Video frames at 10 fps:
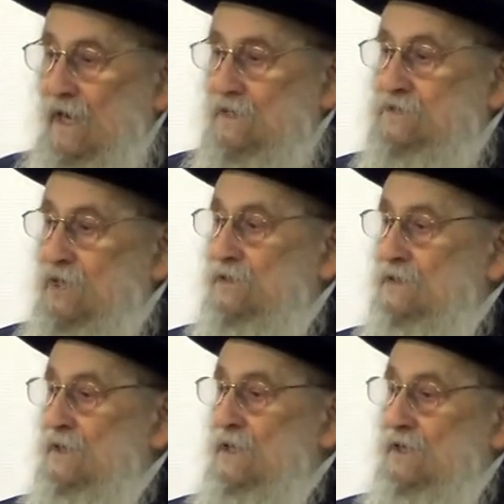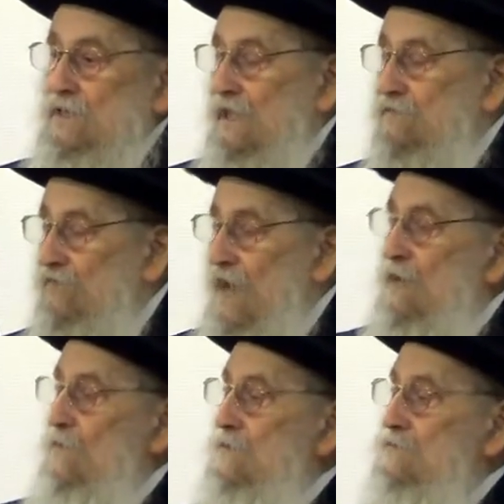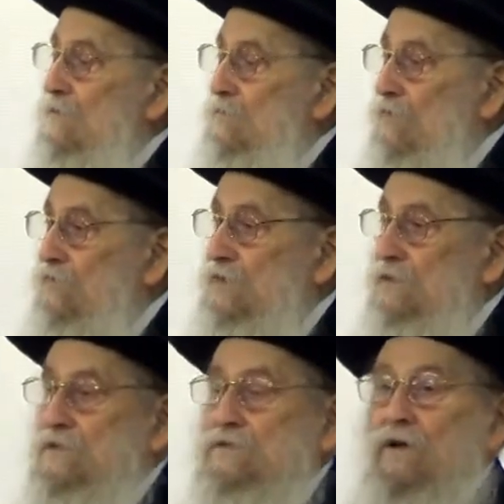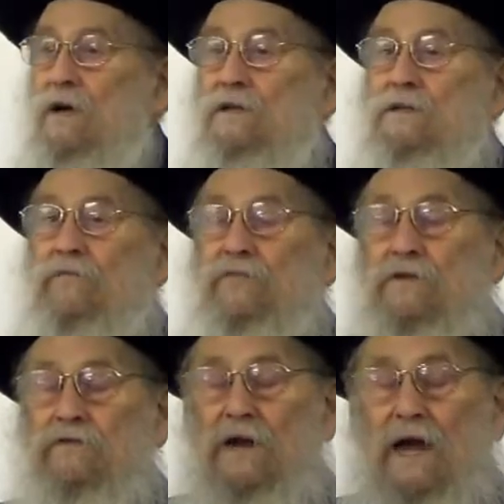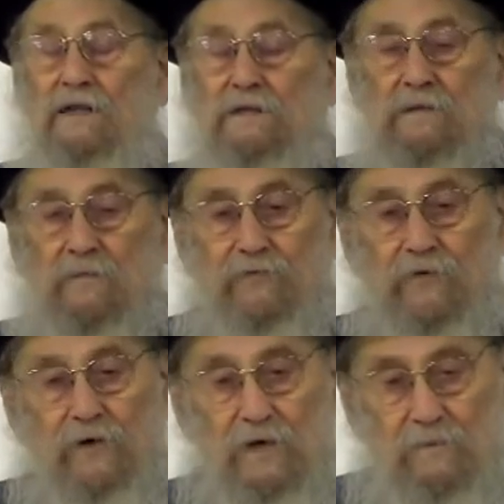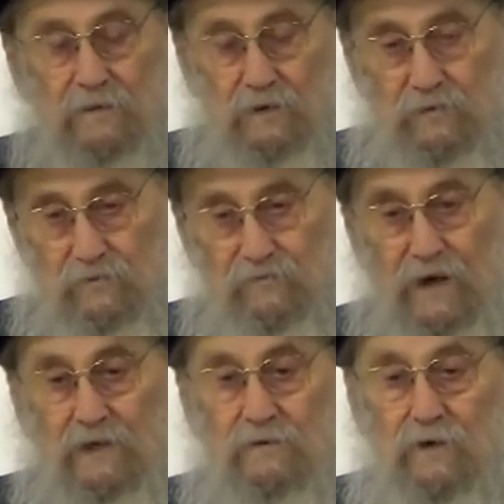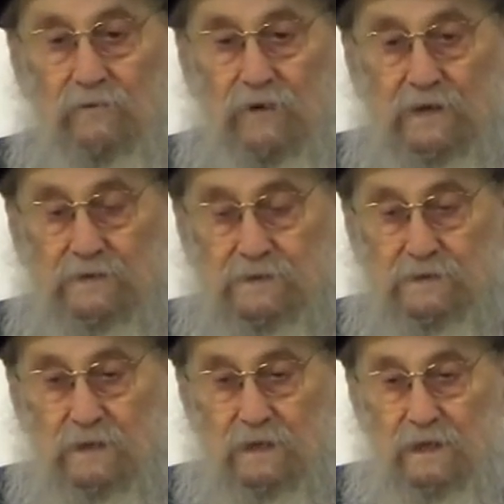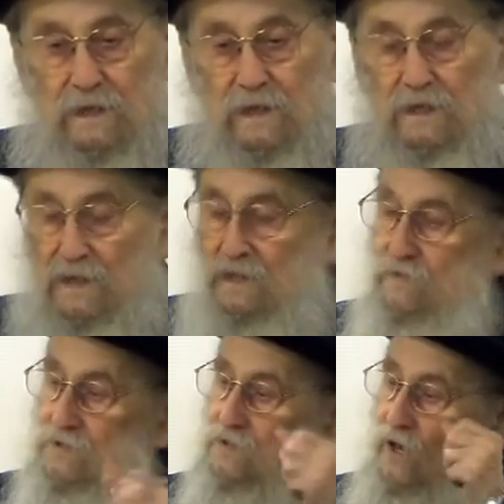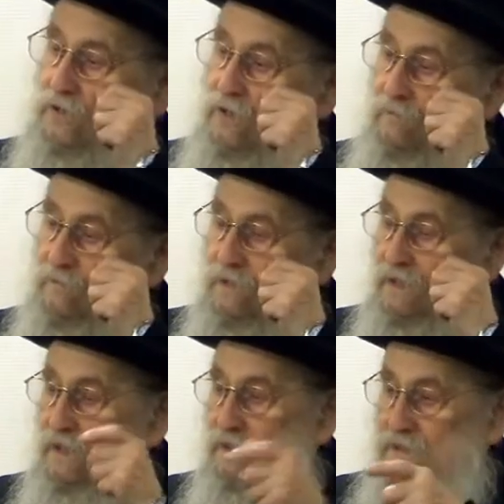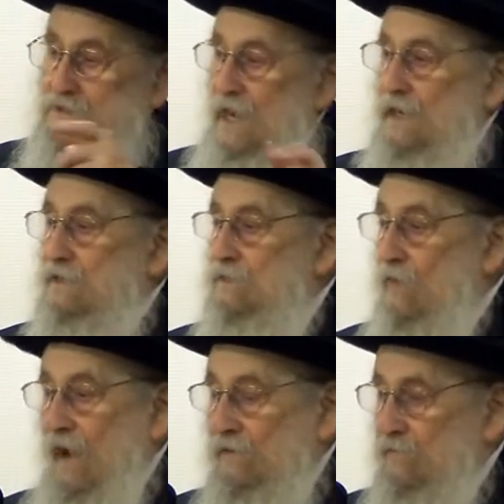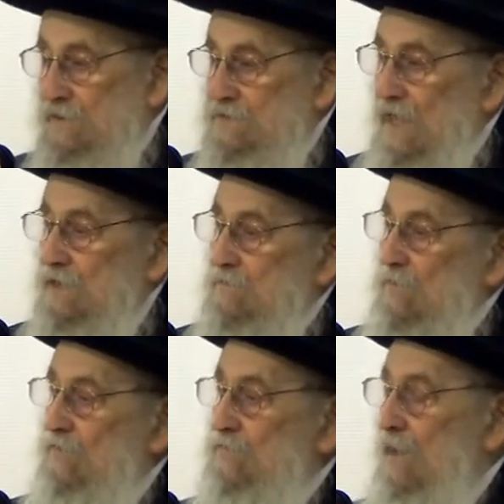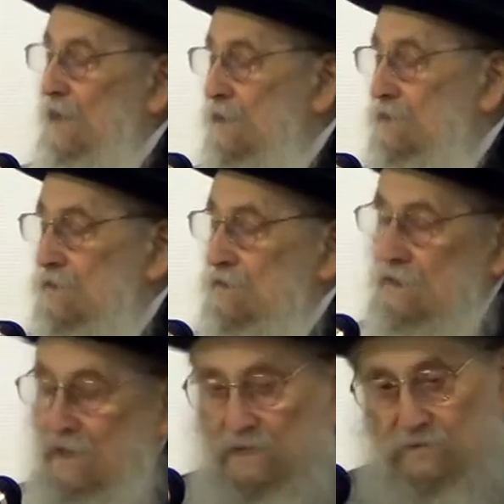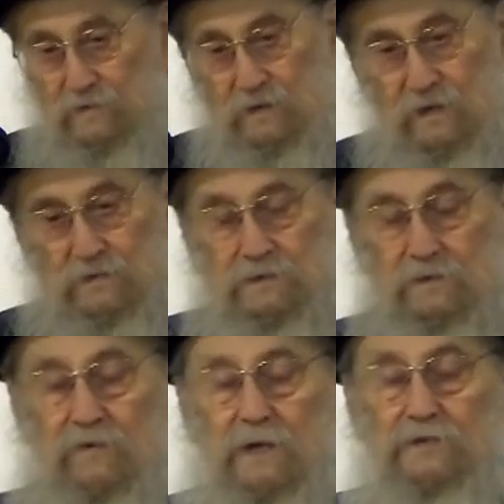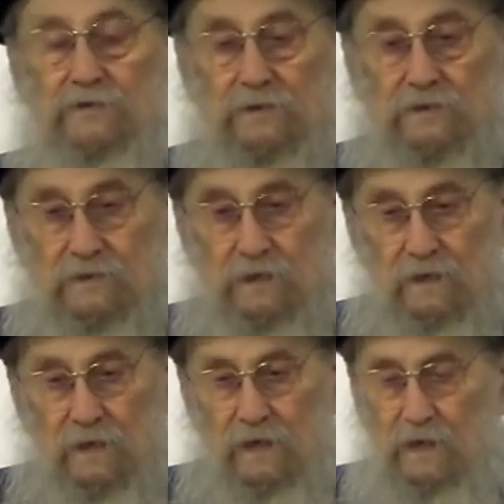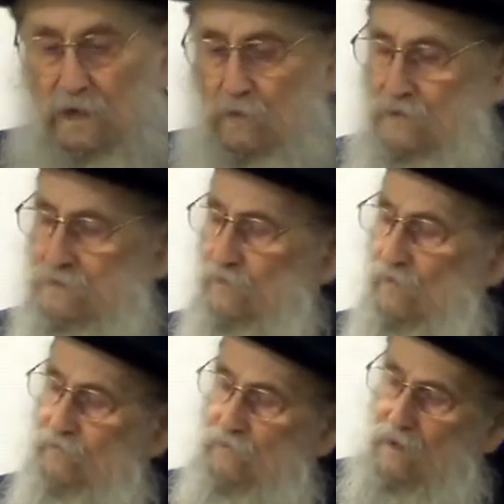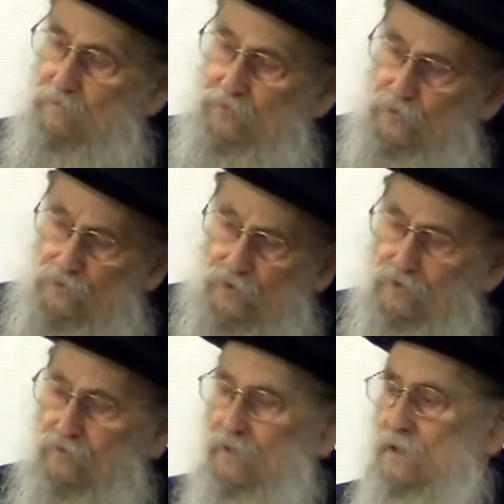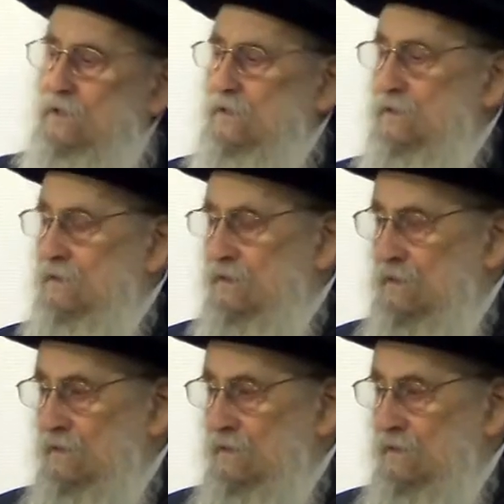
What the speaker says: and suddenly that veil was removed and he saw a different reality before him and he could find no rest. That was Yaakov. The second one was not moved by any intellectual considerations. He was moved by pure greed.